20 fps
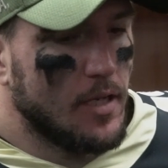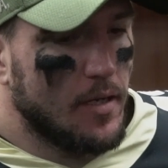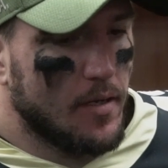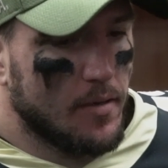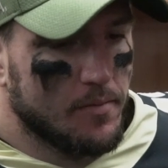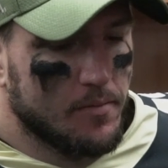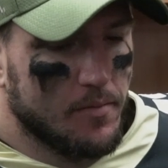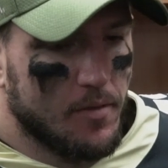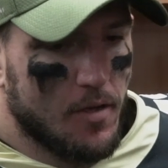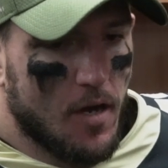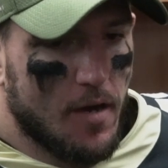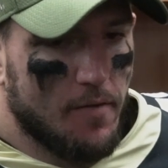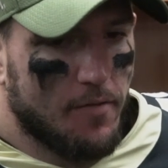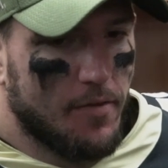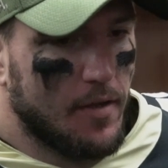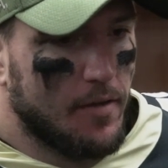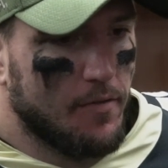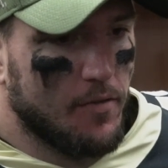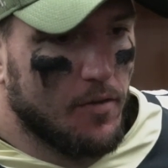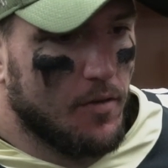Yeah, no, I
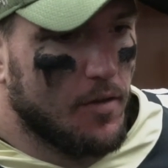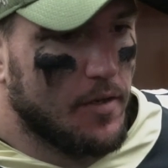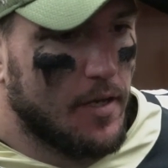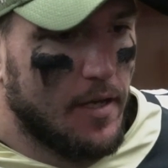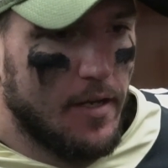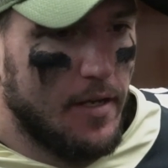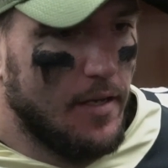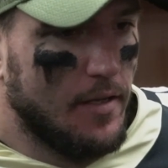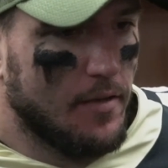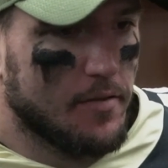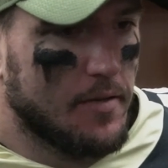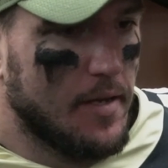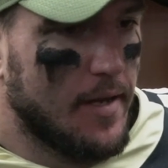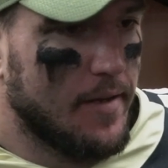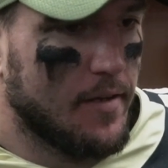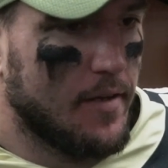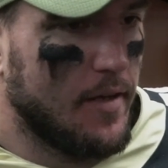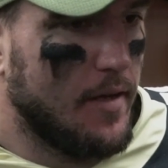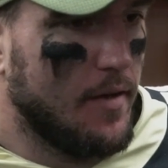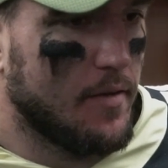think if you look at any
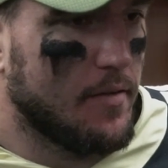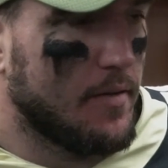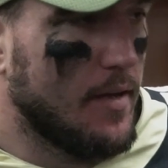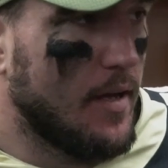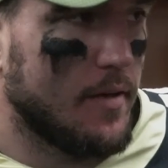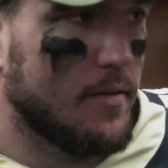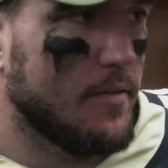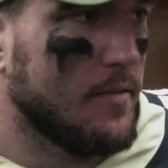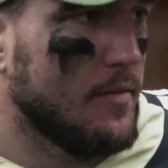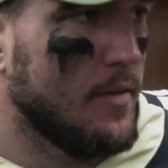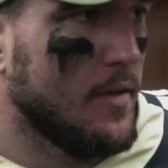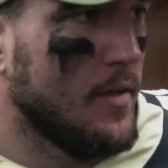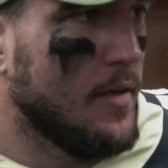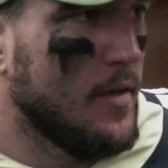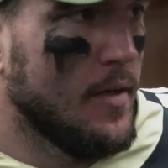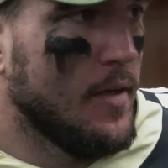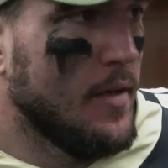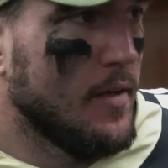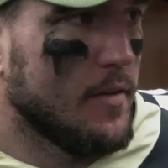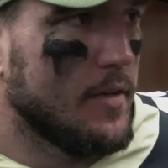stat today, it's not
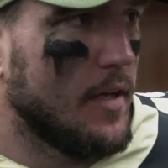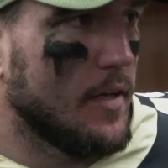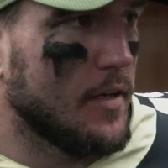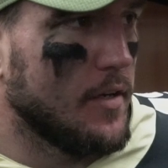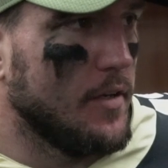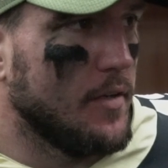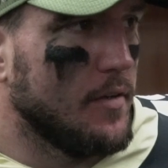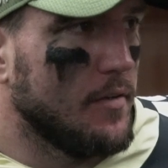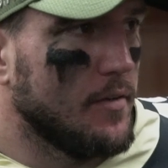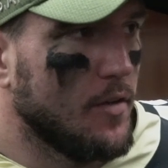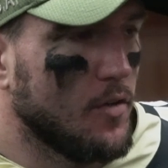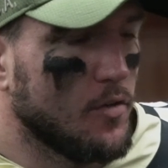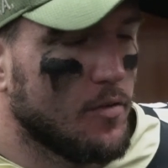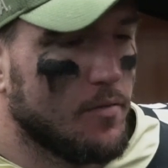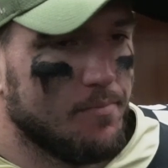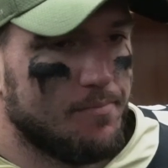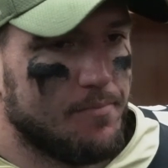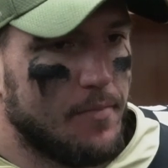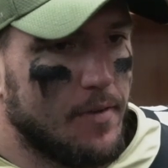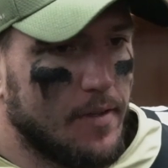good. You know,
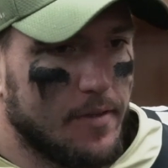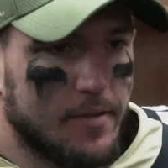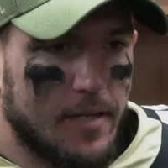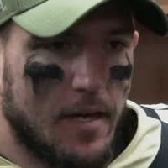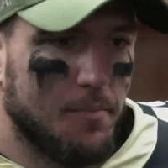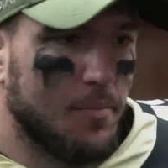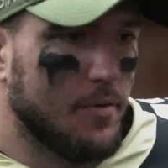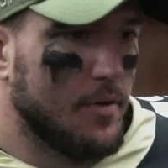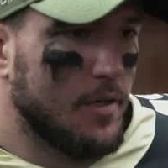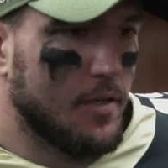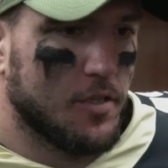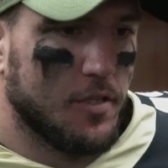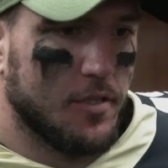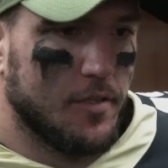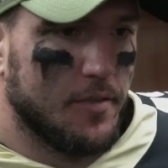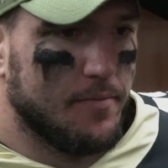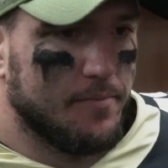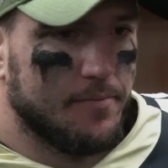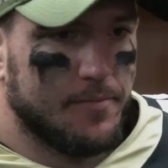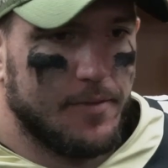I think time
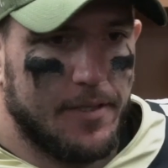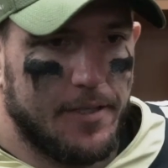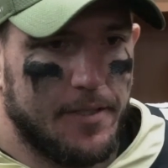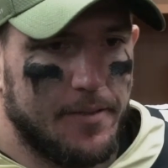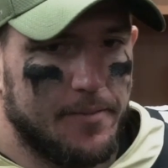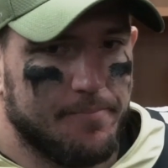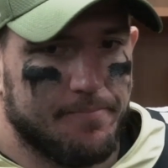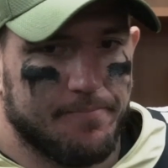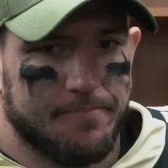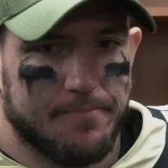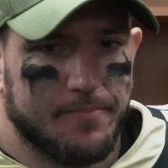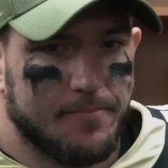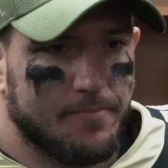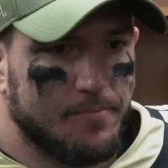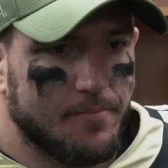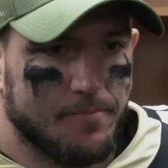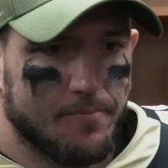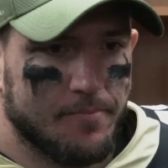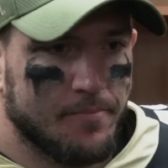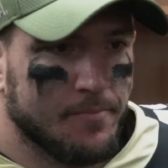possession, you
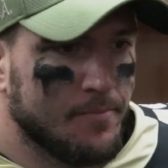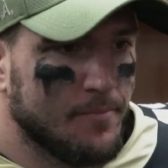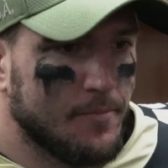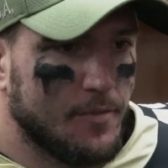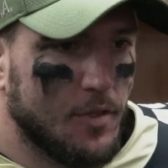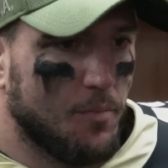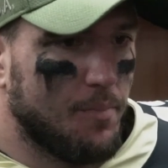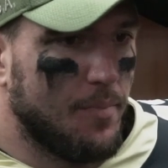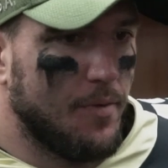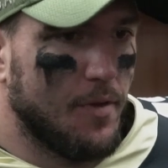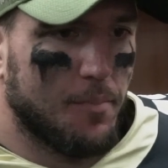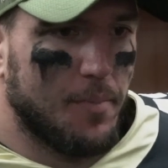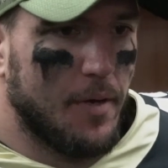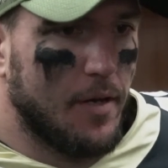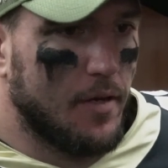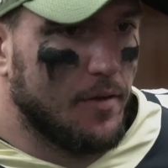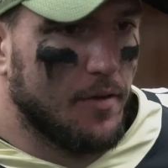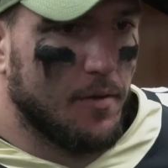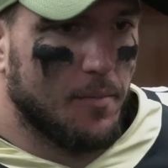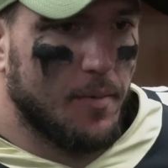know, their
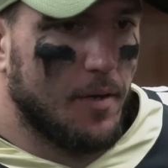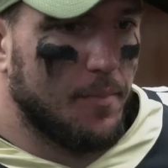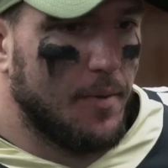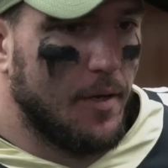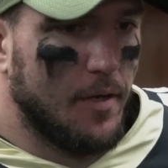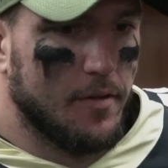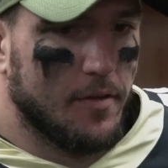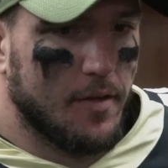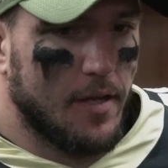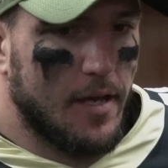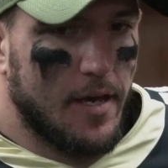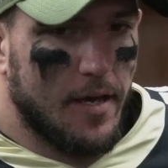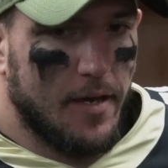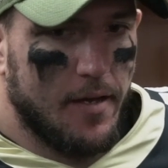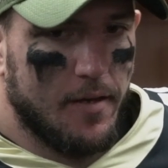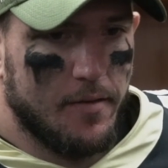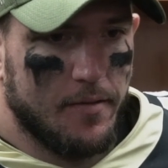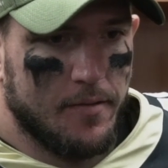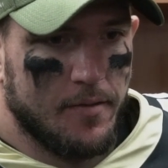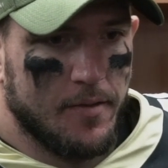amount of penalties they
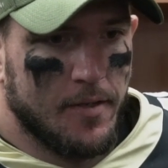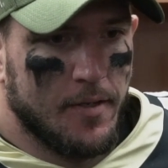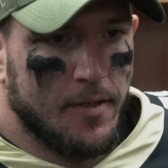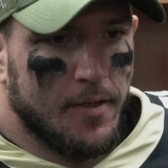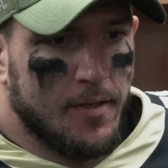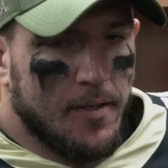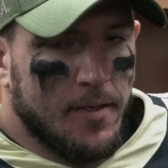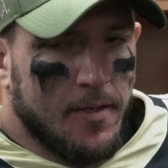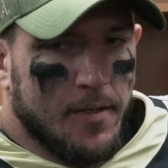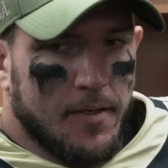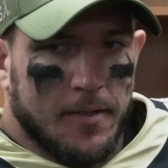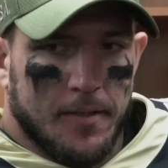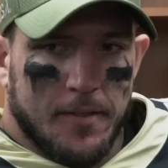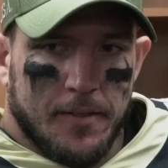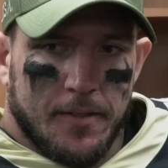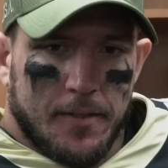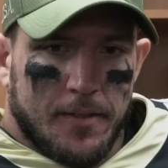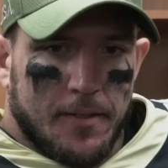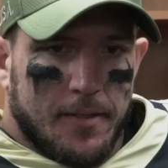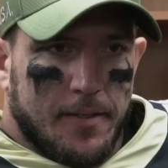had,
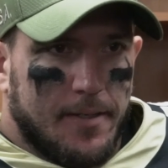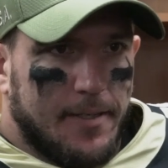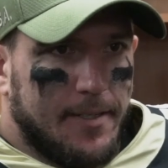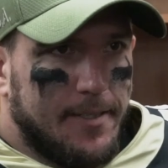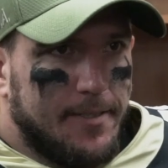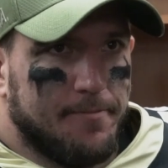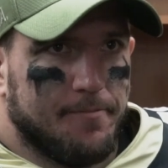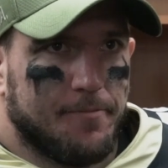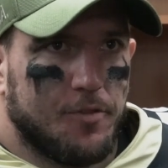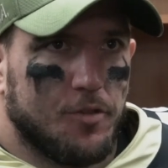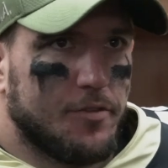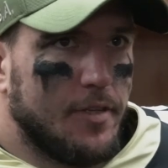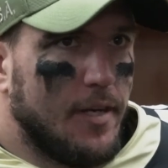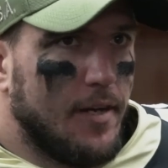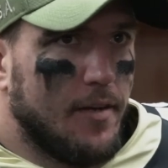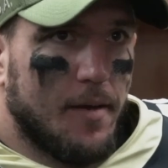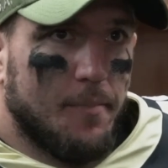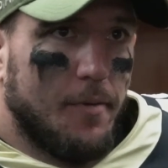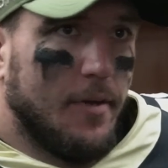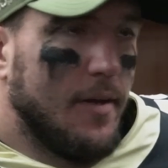and first
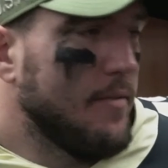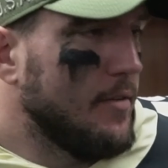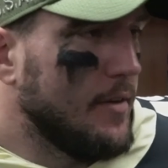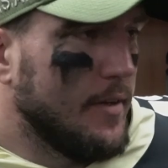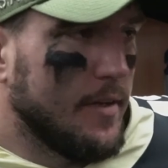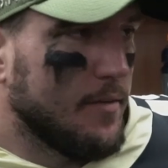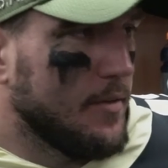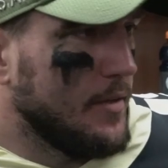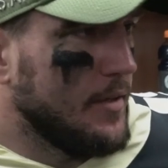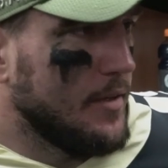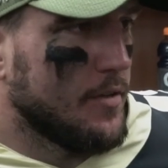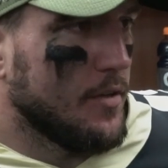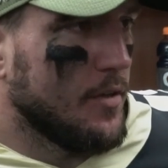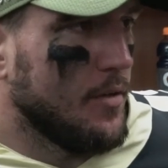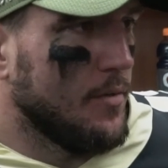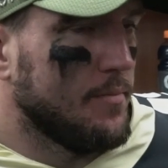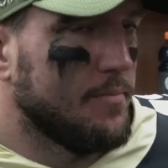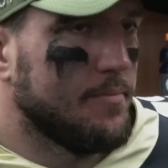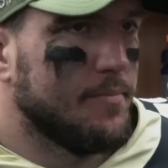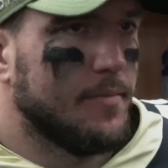down, I mean, everything really.
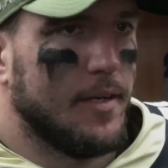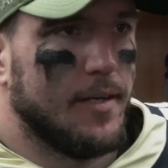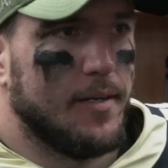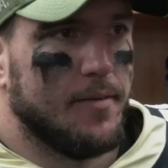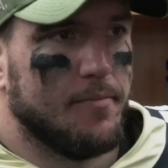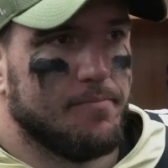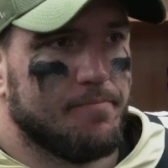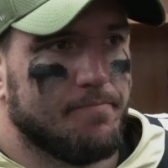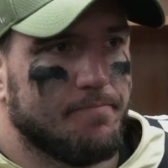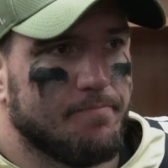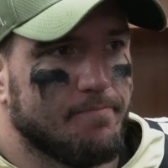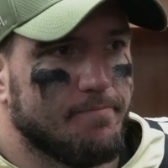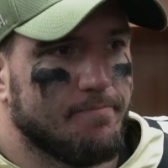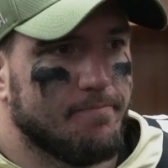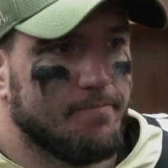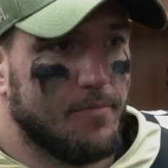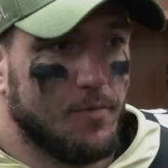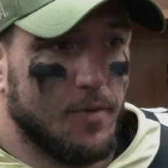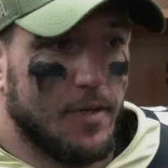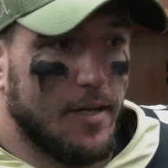So
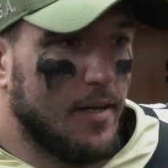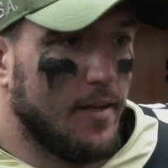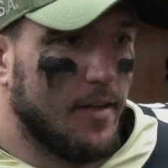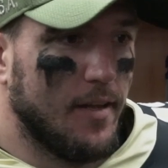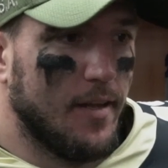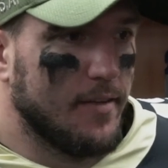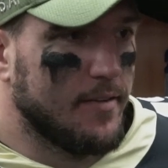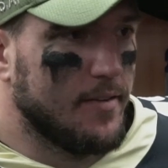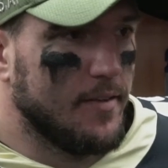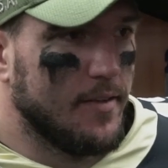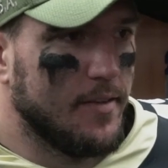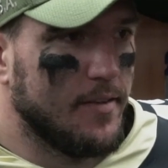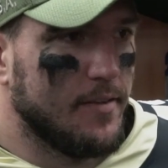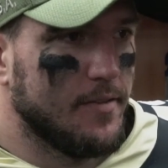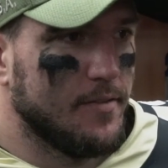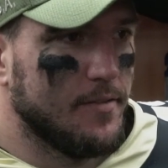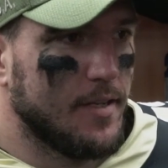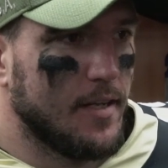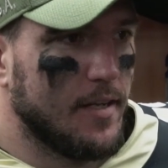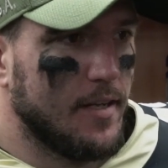we got a lot
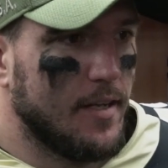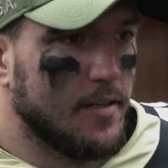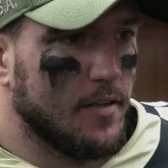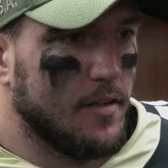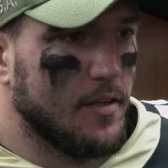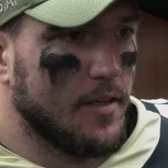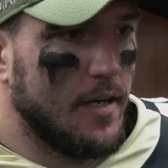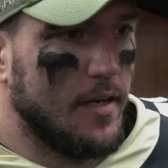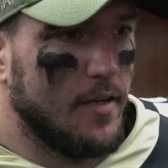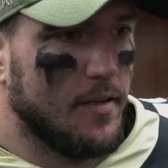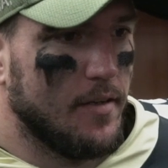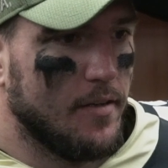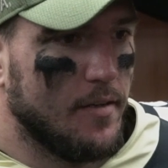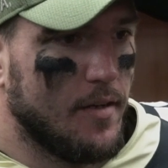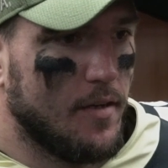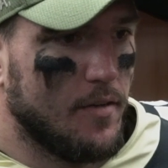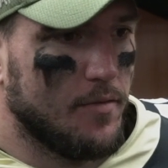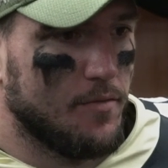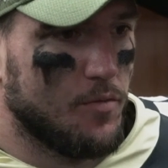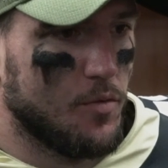to look at, and
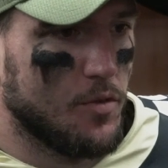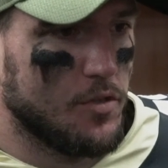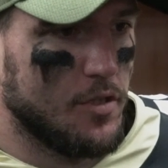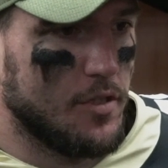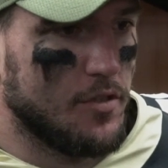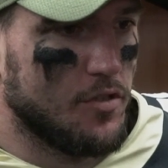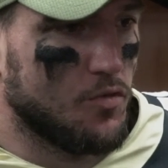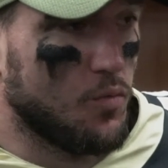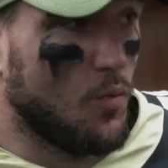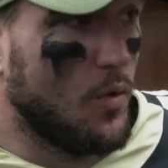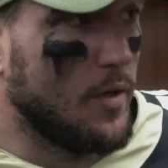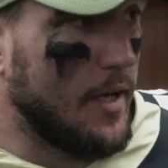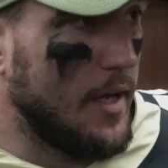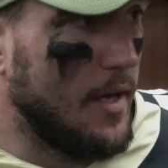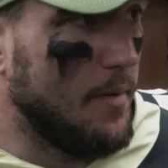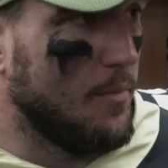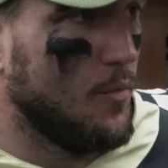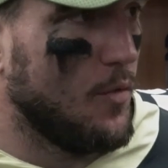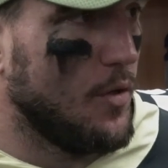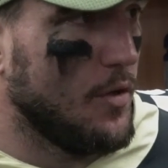unfortunately, it's just one
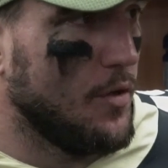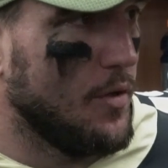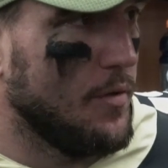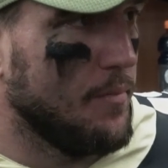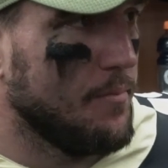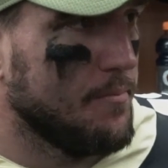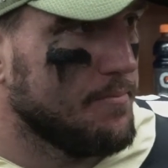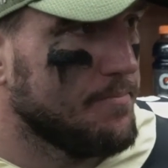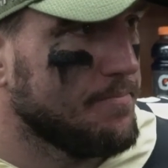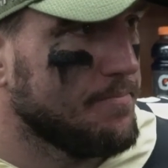game, one unit.